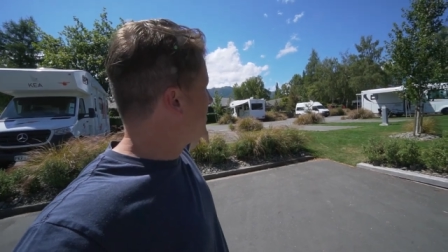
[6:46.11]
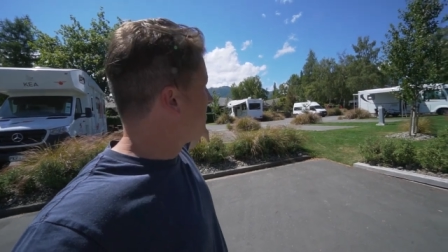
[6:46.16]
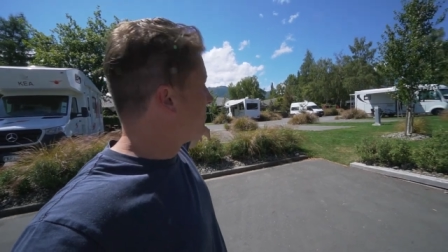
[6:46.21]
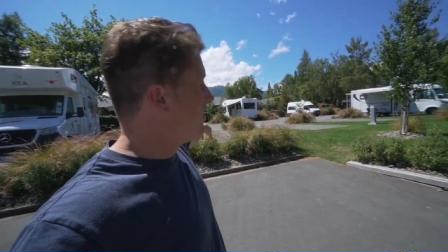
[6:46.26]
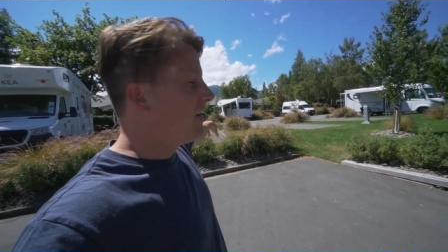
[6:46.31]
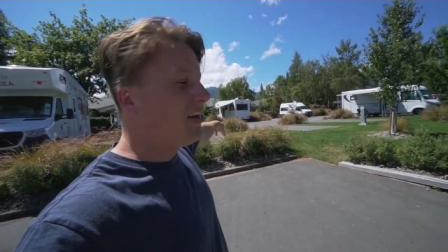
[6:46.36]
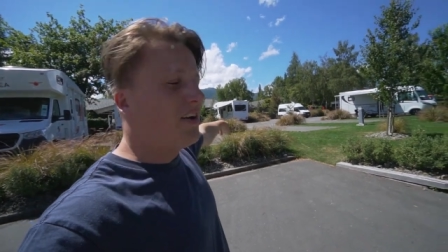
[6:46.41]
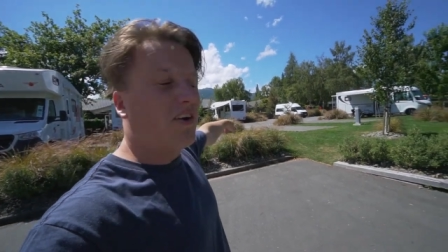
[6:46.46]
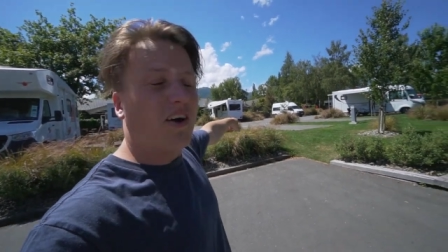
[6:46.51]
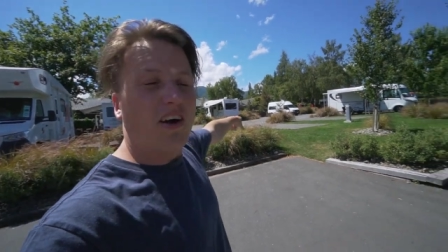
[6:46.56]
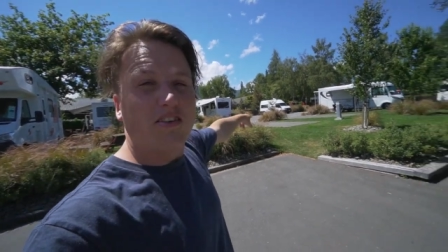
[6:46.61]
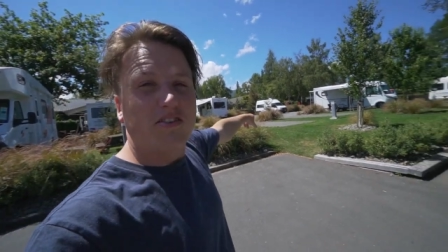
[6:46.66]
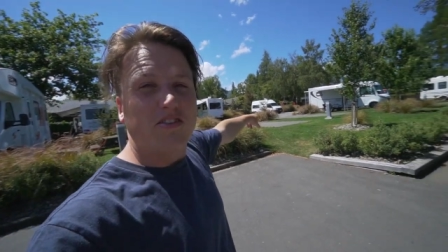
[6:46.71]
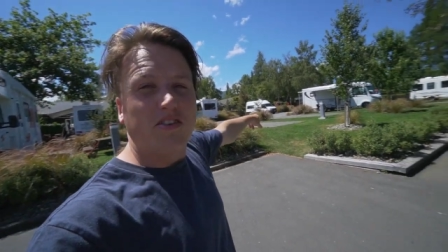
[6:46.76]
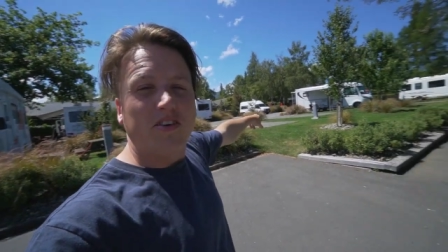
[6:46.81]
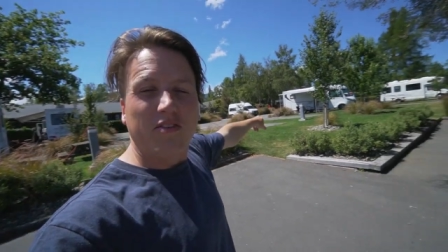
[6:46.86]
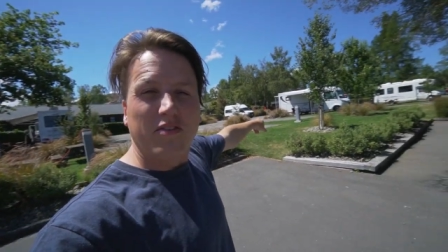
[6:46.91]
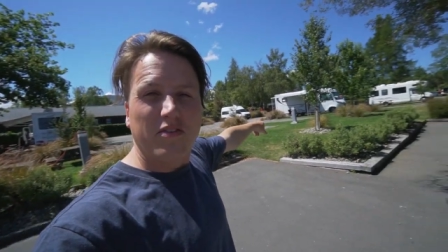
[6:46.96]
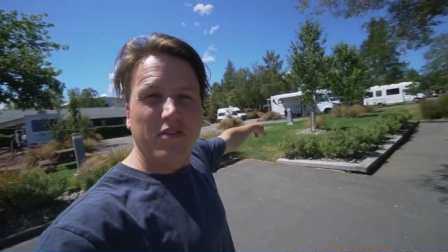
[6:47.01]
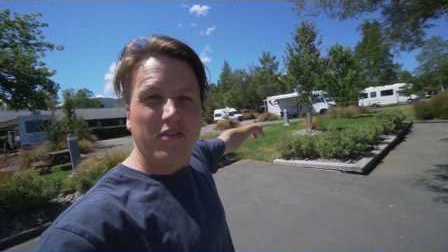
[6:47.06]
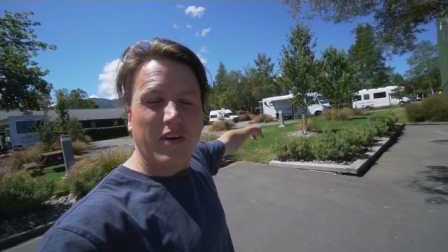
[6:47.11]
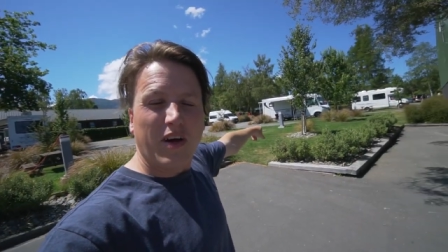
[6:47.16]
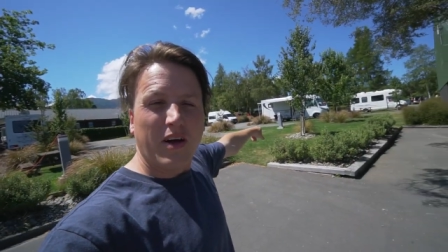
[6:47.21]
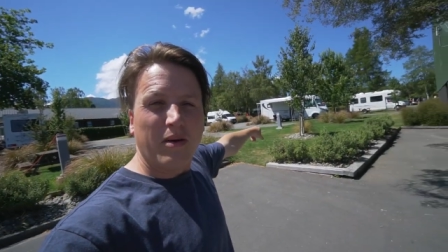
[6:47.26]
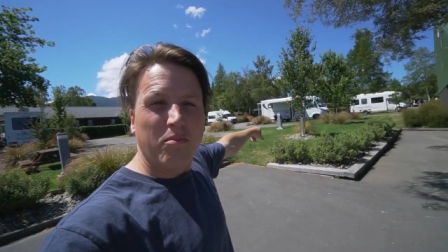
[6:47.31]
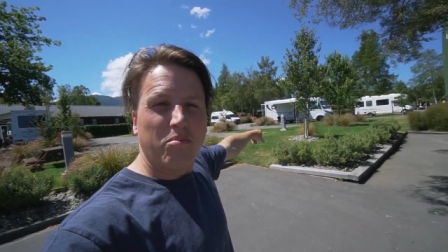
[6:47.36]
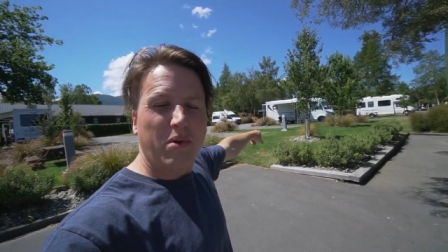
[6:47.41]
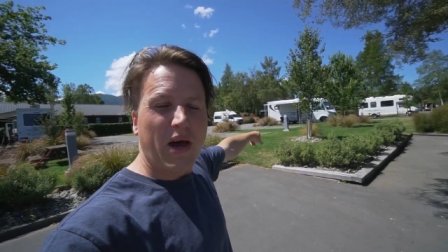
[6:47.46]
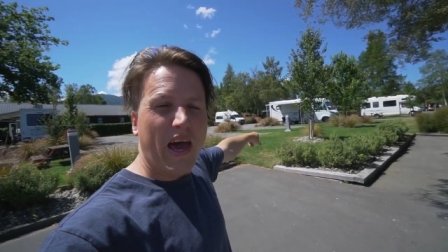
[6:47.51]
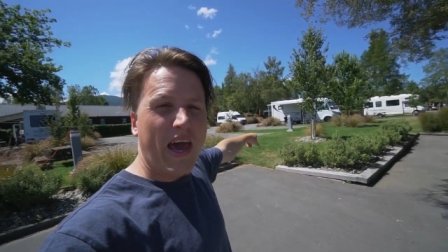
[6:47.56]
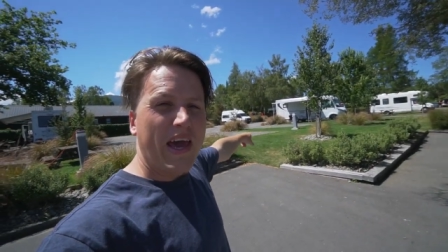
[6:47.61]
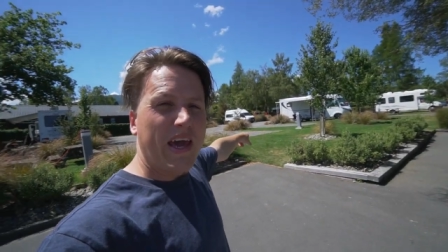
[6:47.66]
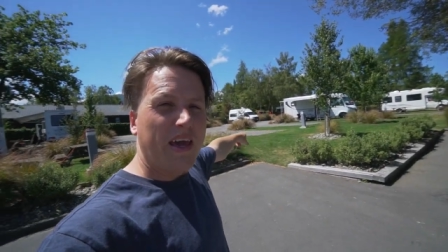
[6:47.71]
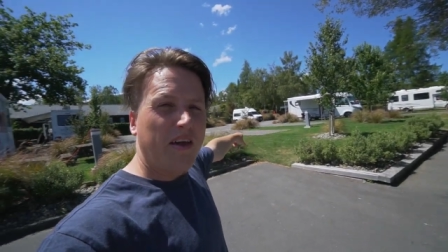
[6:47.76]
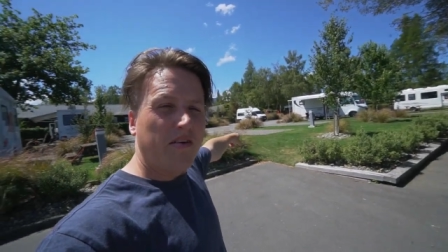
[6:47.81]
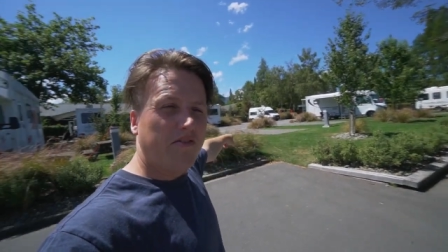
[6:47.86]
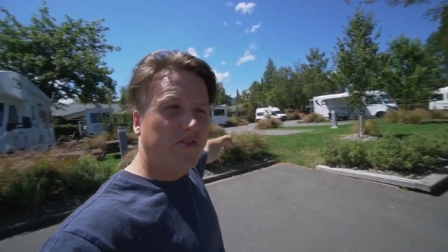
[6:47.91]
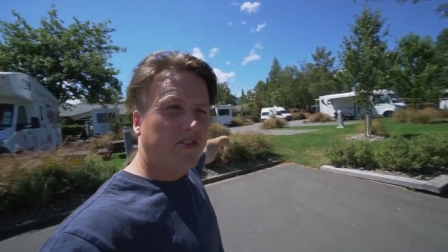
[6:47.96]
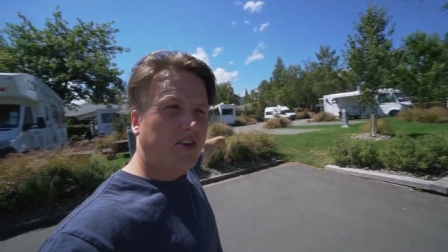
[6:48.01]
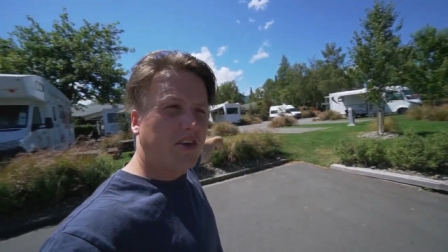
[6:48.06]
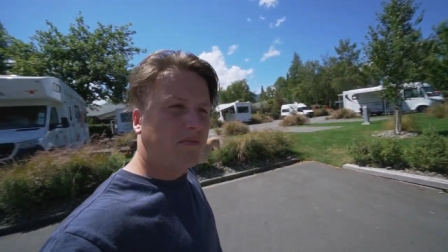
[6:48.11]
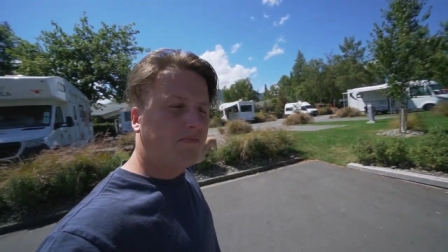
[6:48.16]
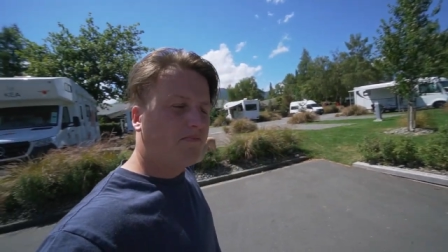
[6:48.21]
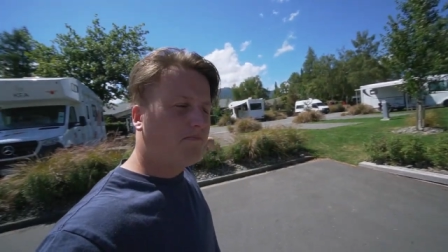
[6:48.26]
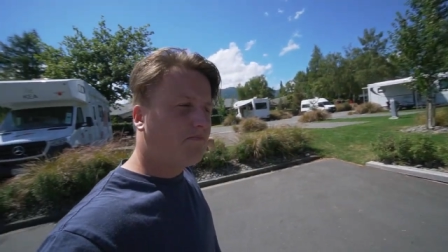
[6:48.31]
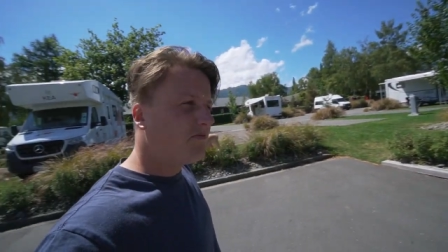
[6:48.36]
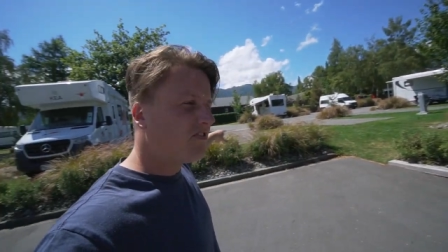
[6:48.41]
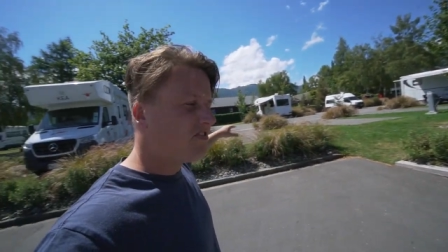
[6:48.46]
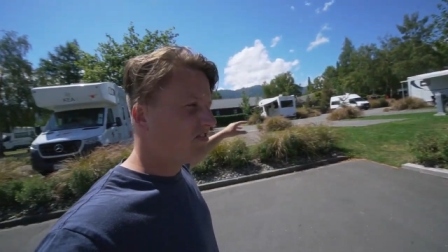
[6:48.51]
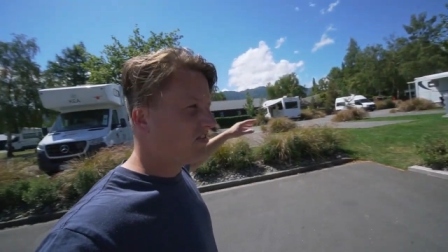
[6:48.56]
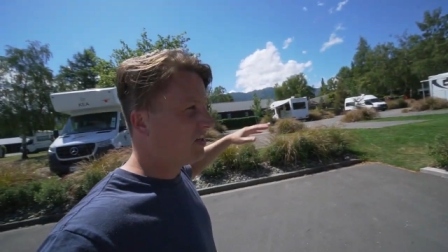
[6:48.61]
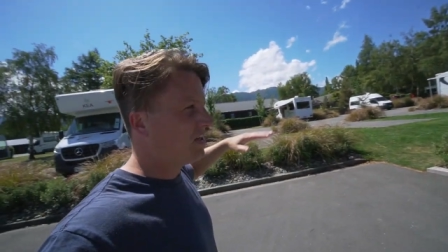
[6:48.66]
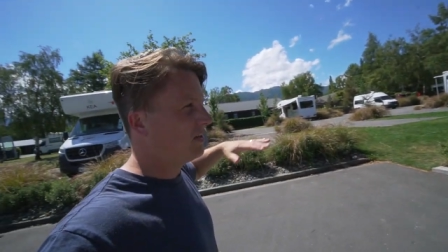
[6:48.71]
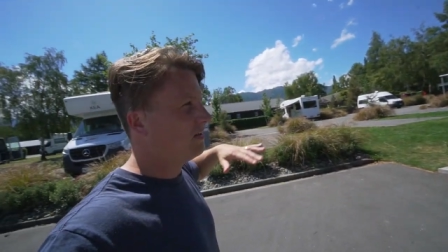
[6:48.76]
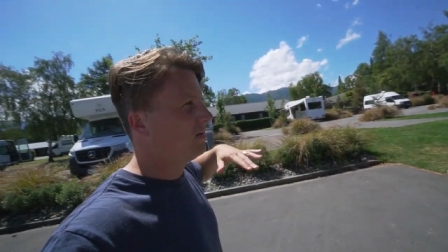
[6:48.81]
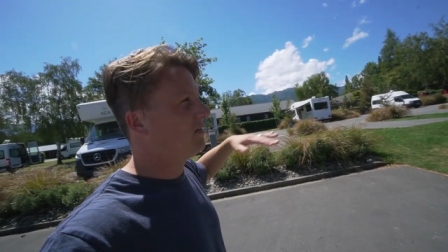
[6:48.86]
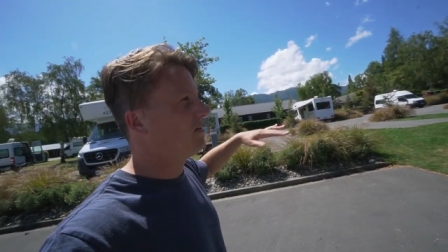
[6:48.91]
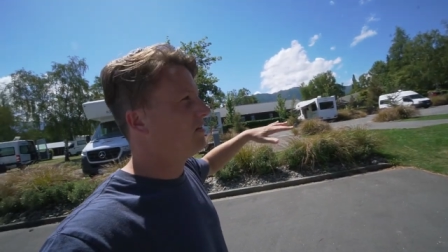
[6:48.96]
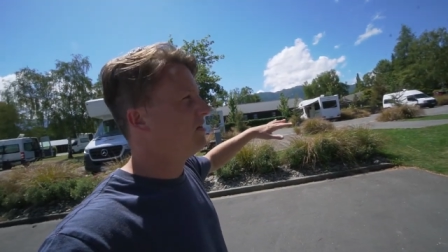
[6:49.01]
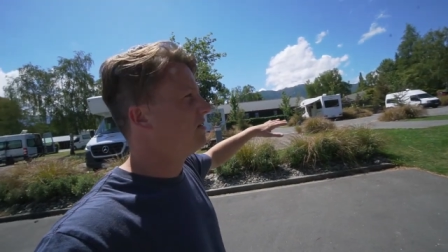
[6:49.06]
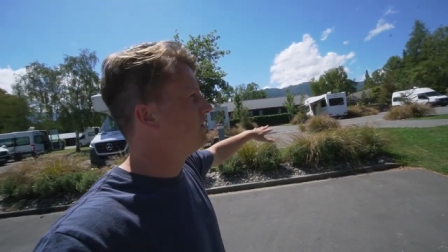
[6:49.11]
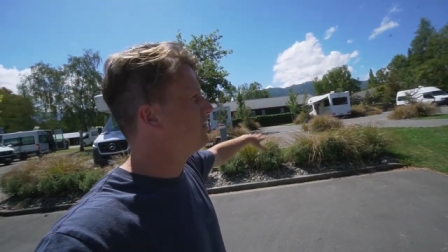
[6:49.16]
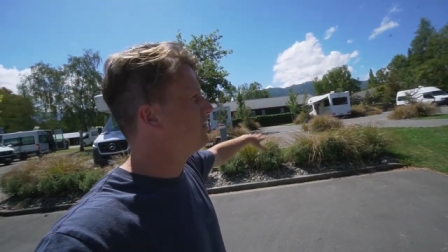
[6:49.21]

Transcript: Really nice sort of um, paved, sealed